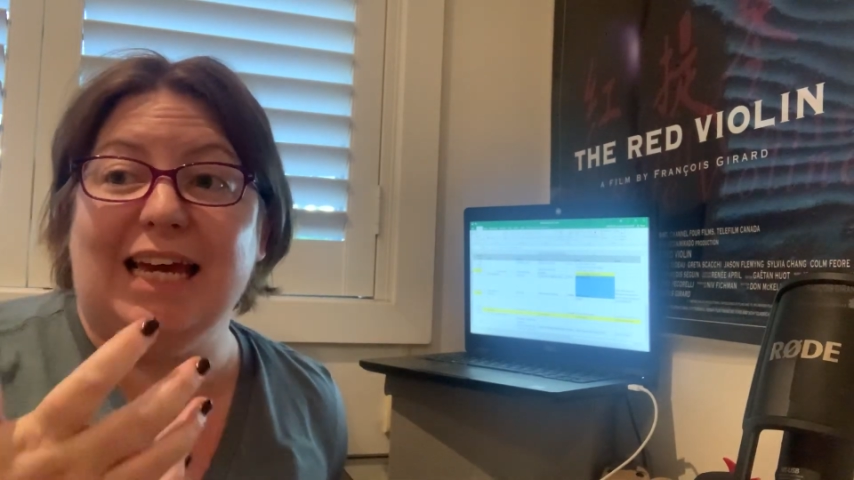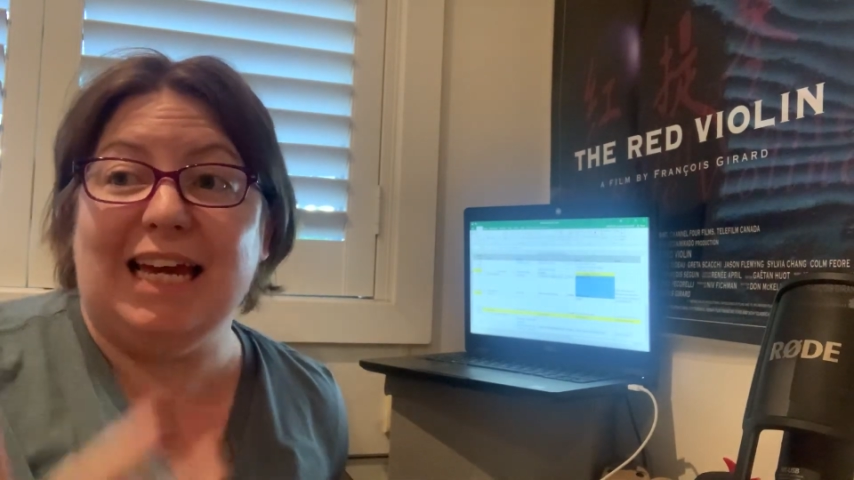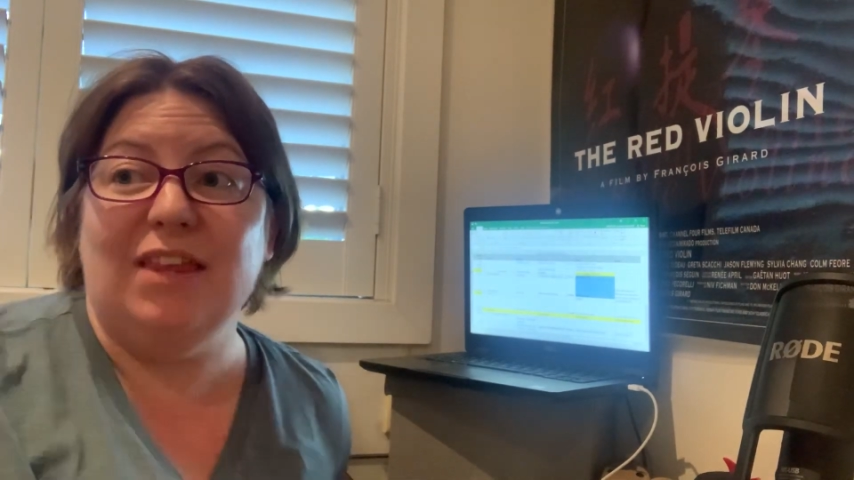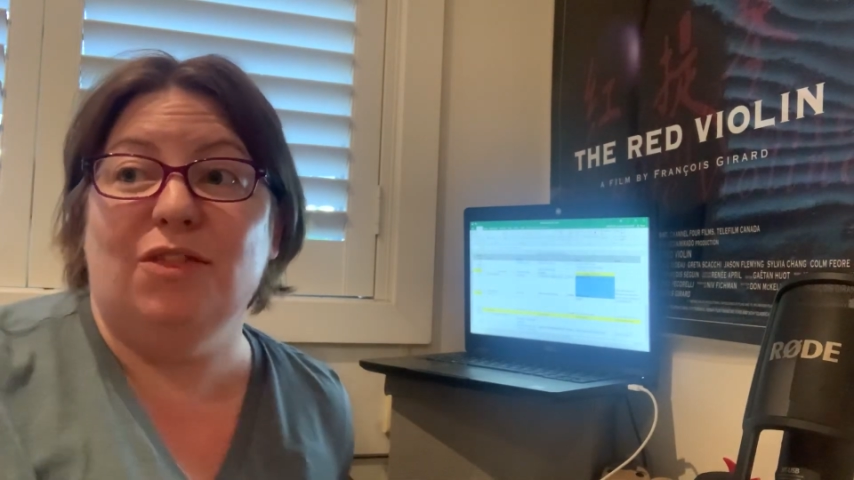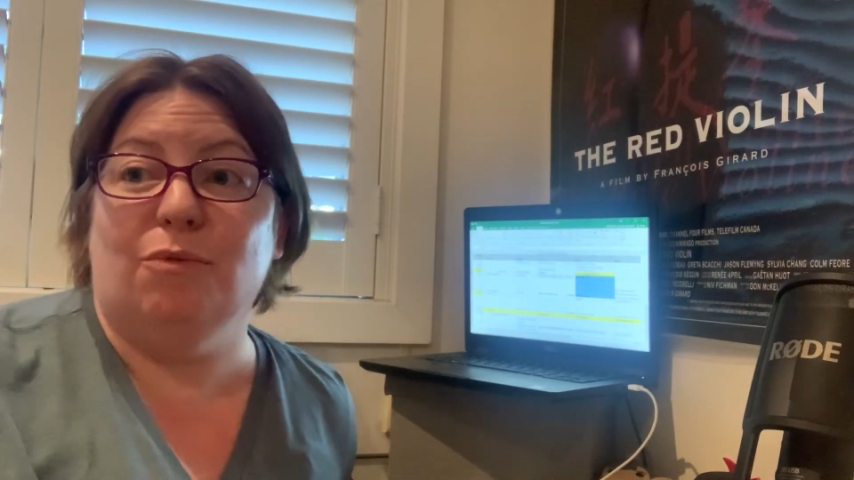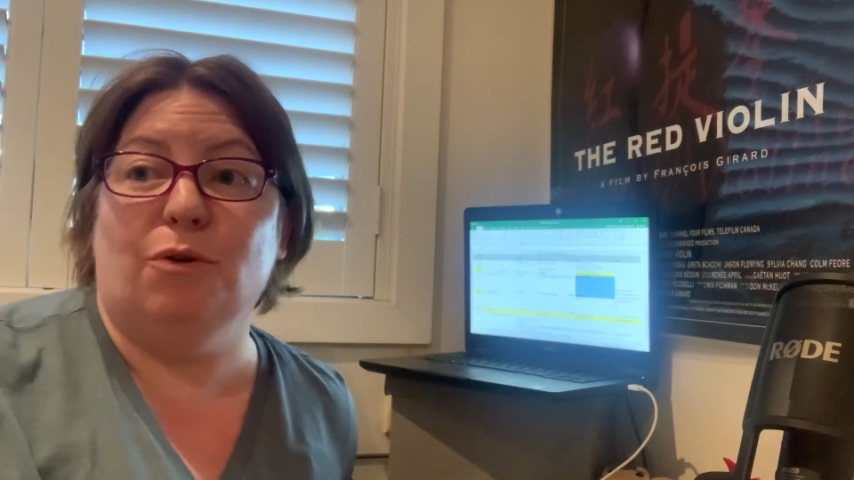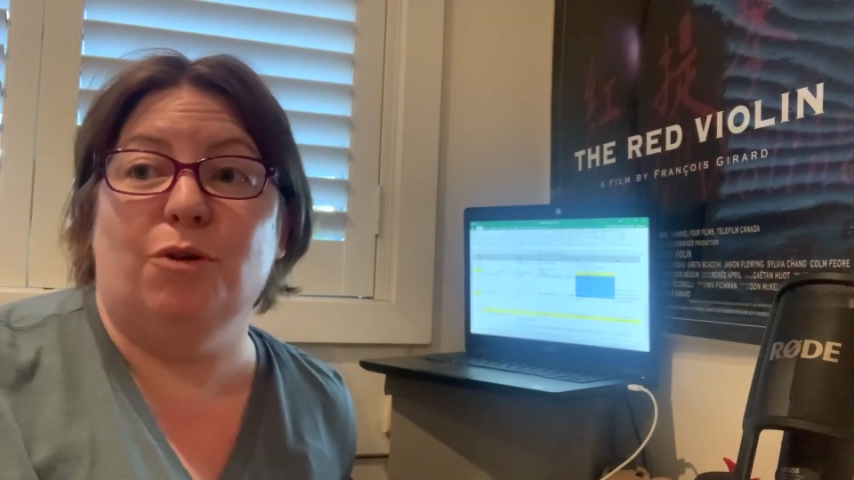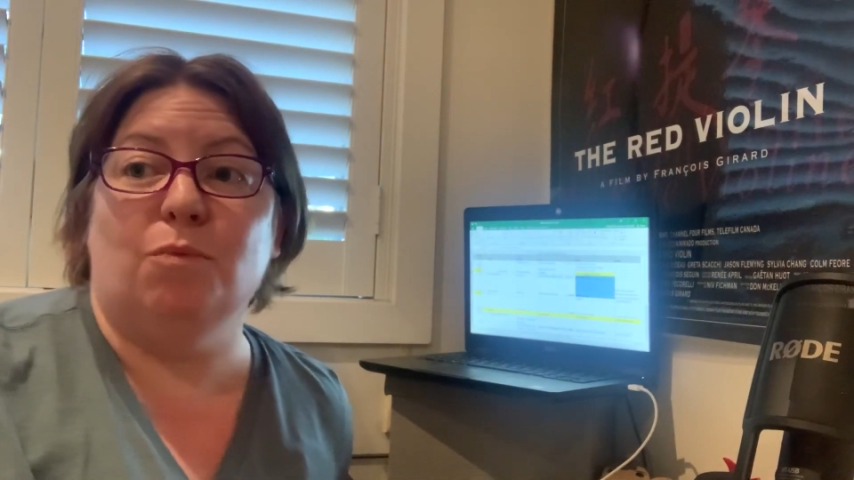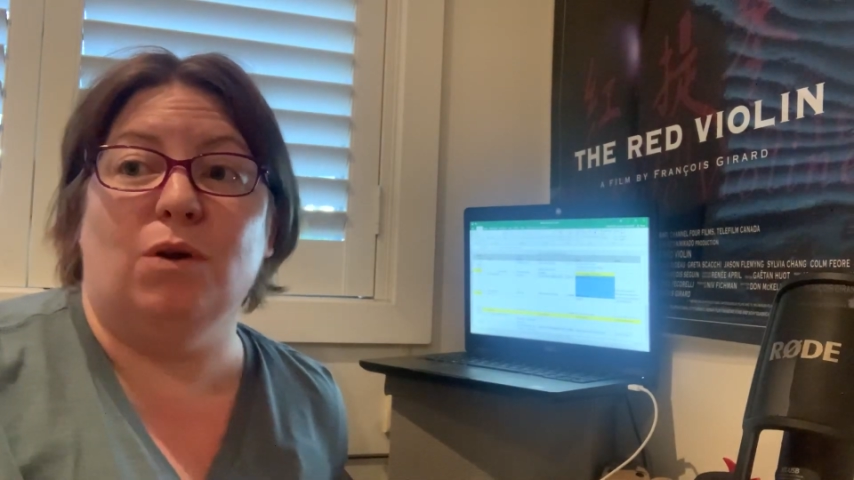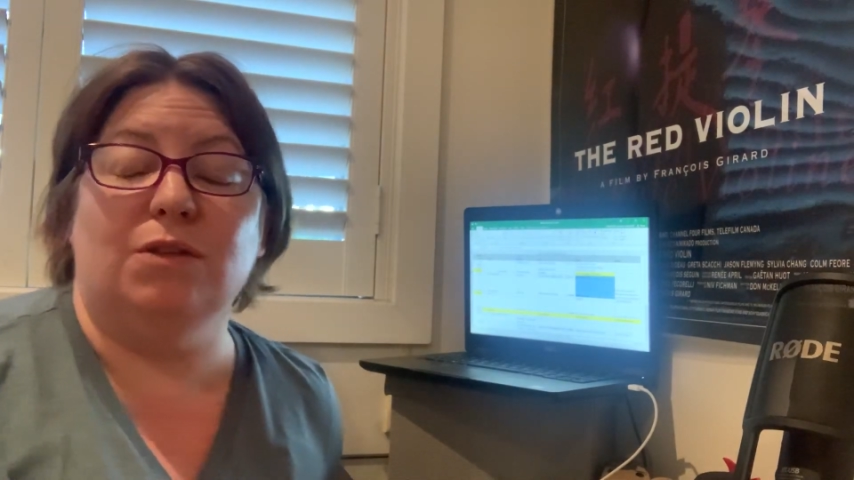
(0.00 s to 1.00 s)
in the
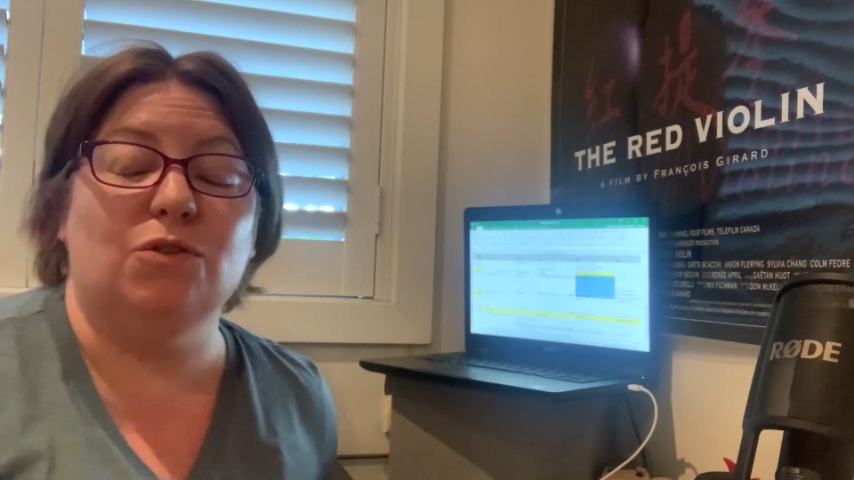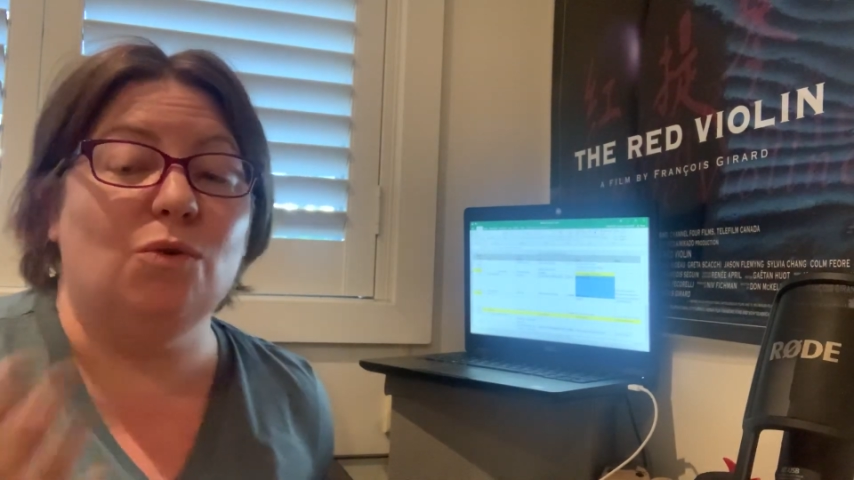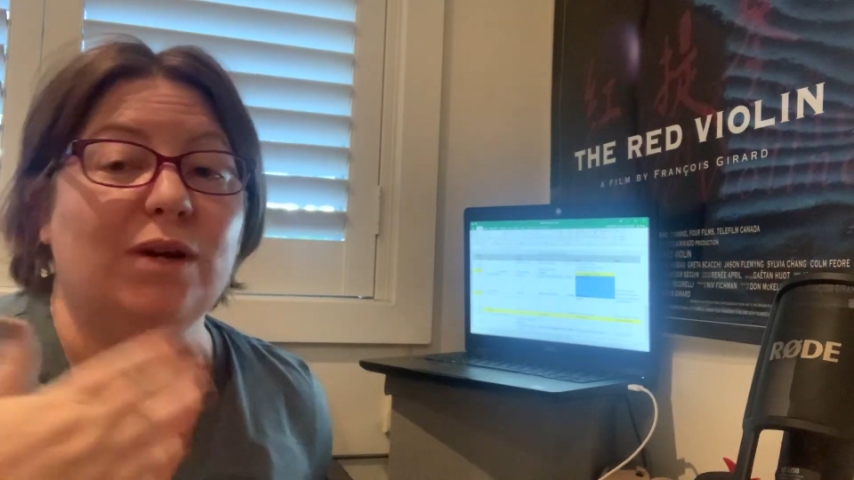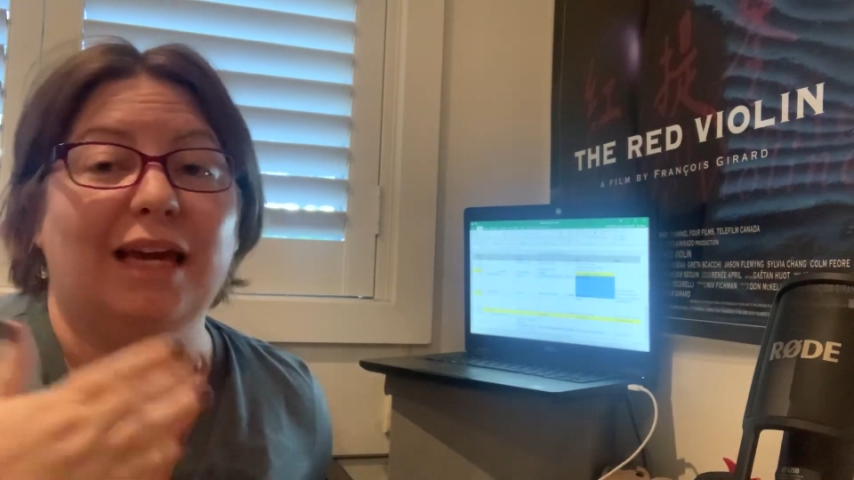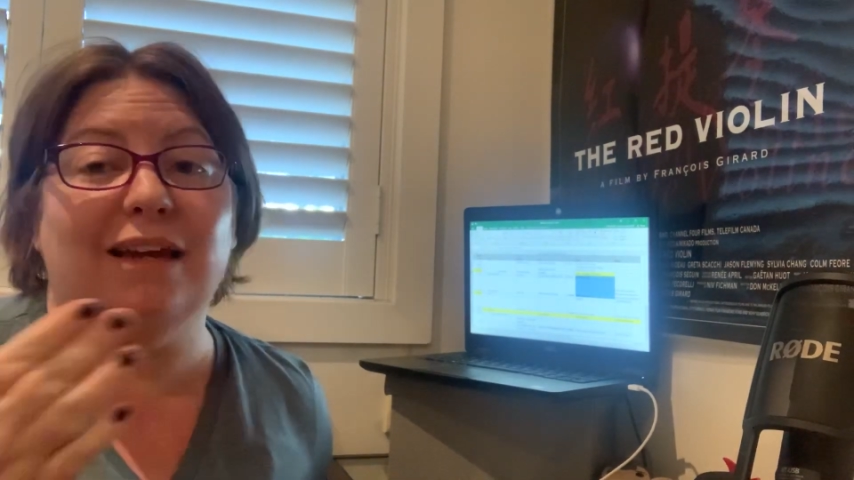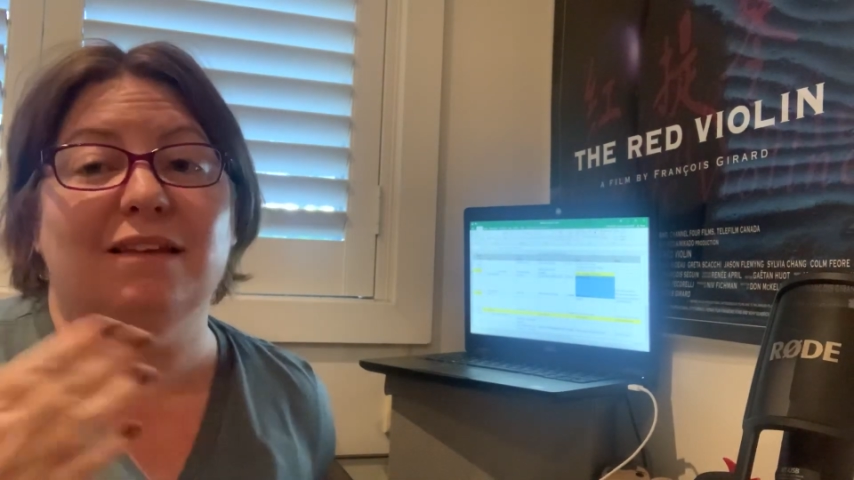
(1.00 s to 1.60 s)
room while talking,